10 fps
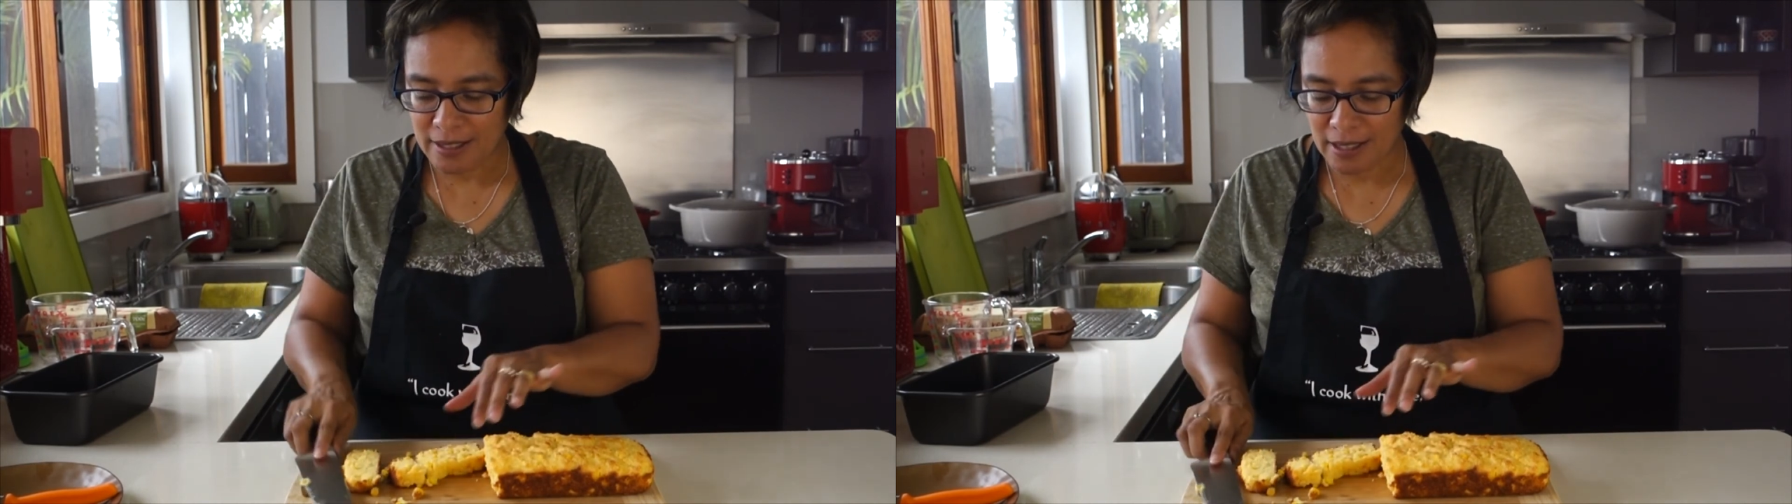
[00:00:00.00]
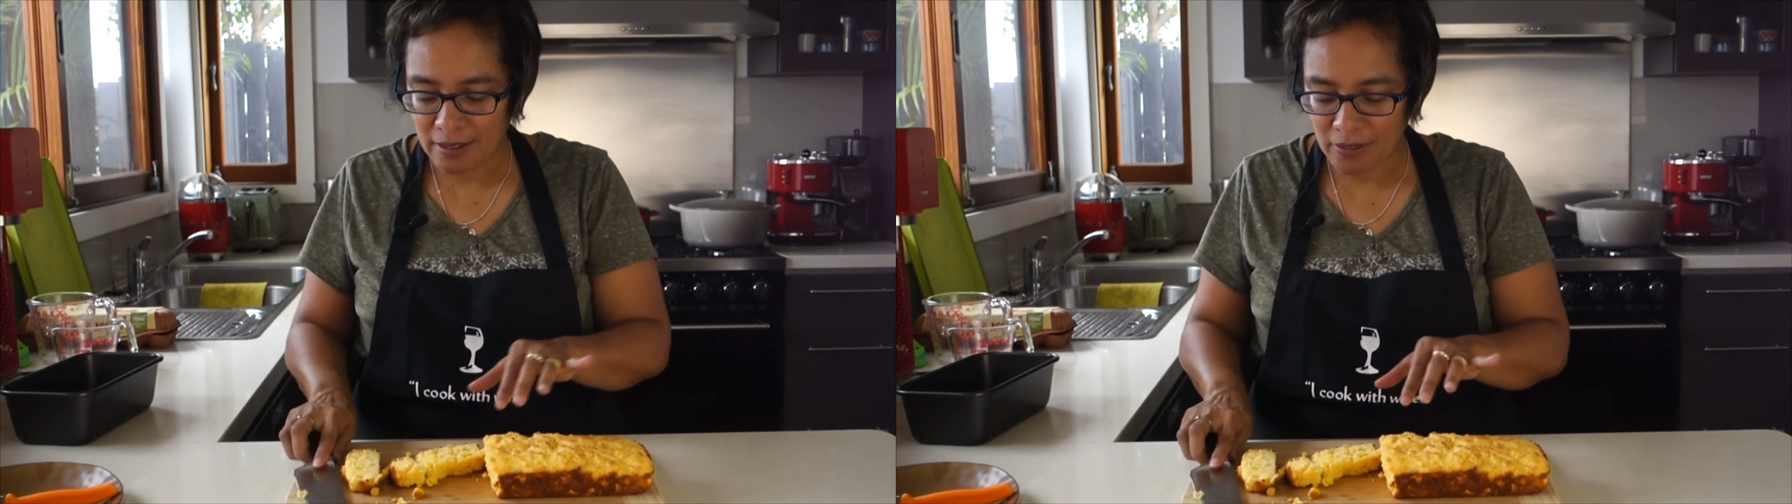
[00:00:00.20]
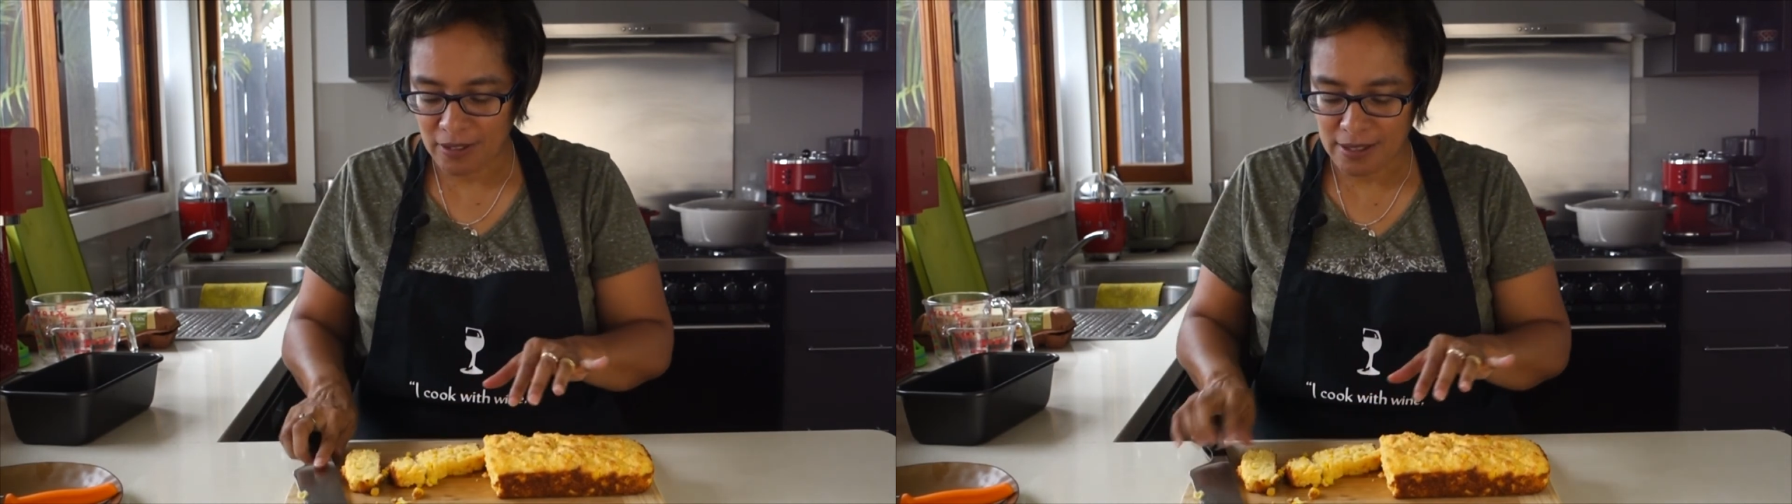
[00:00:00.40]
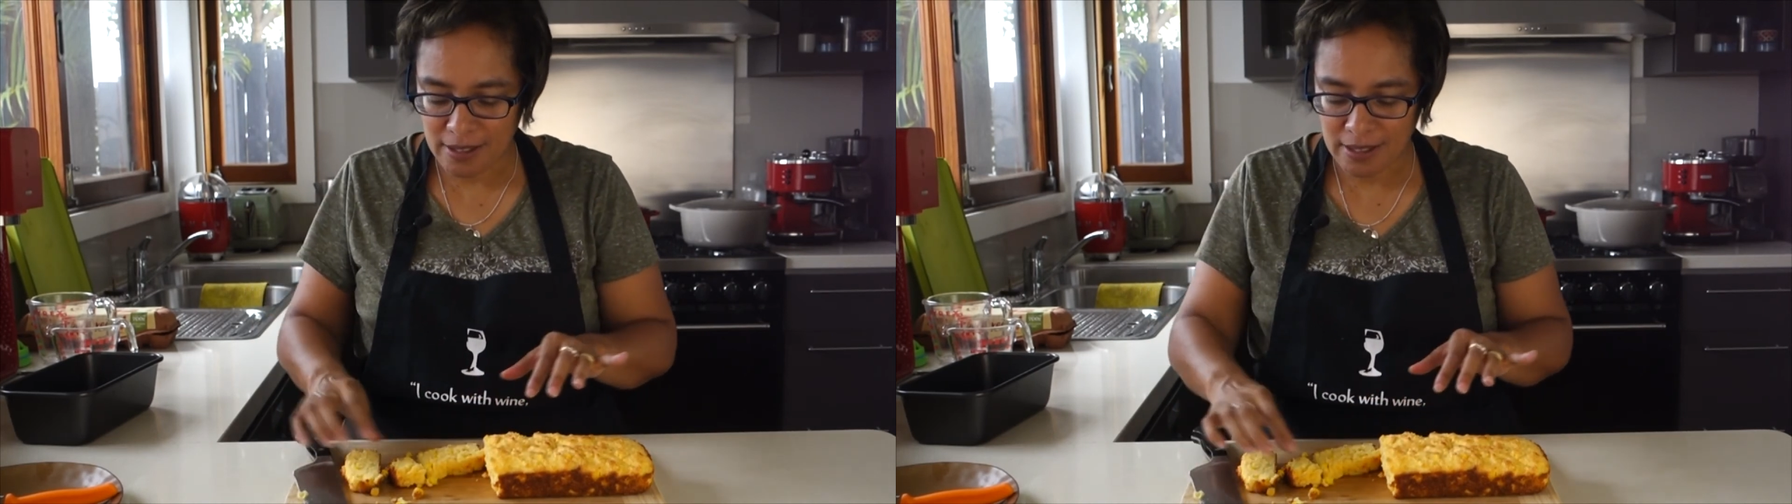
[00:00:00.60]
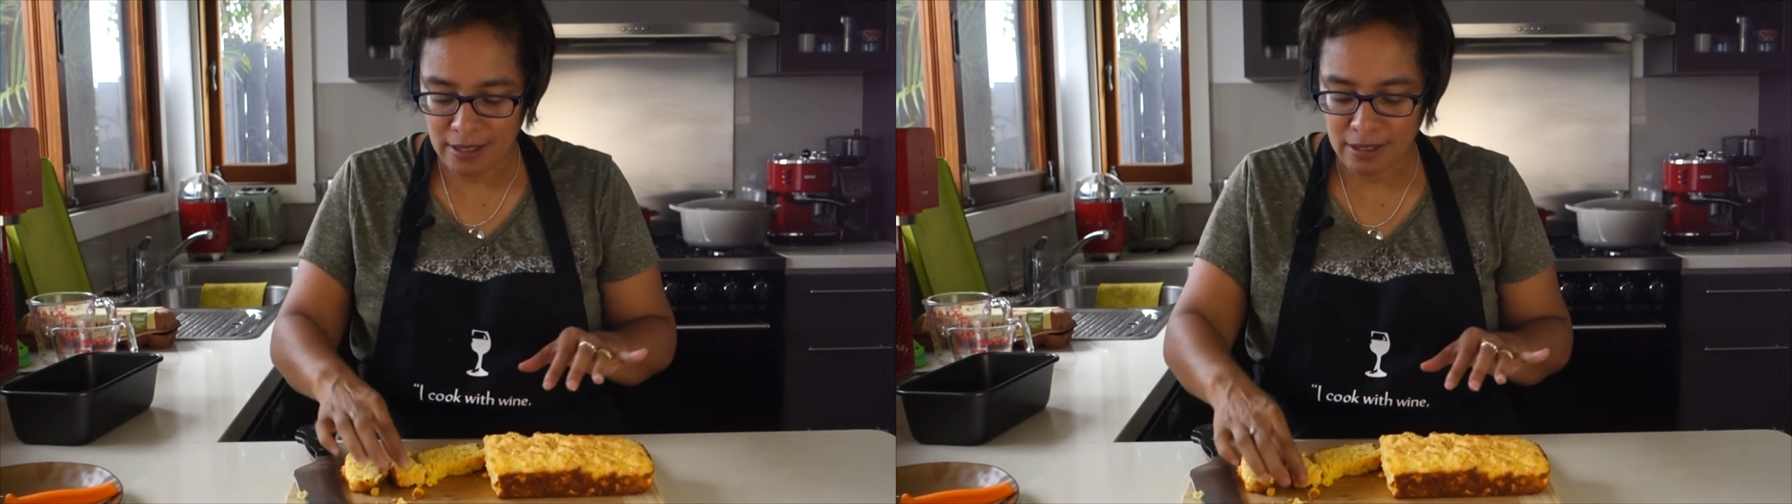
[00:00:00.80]
this a little
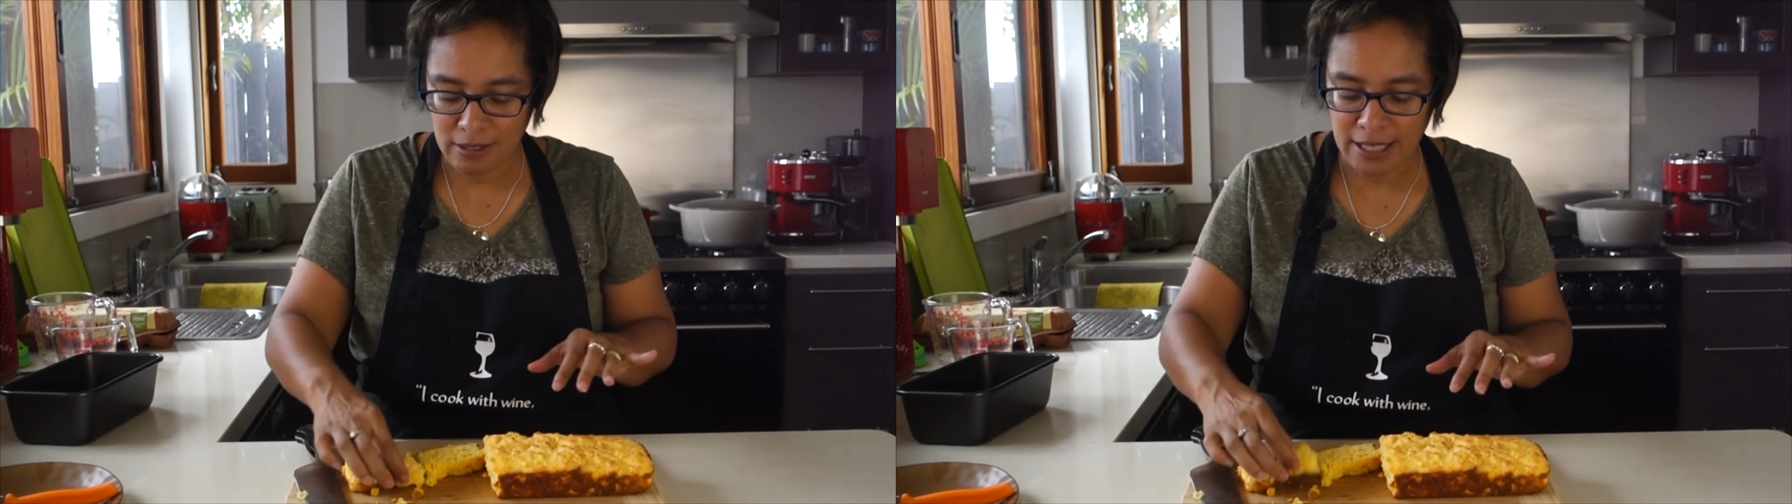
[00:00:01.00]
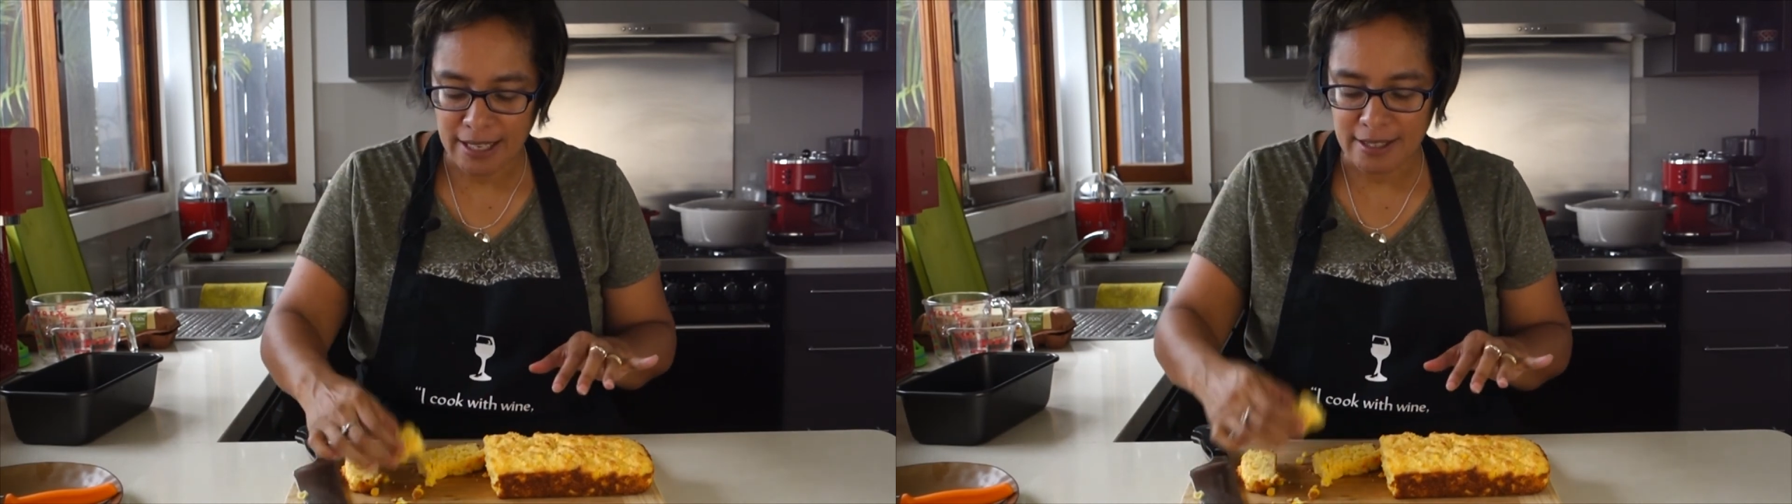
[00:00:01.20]
taste.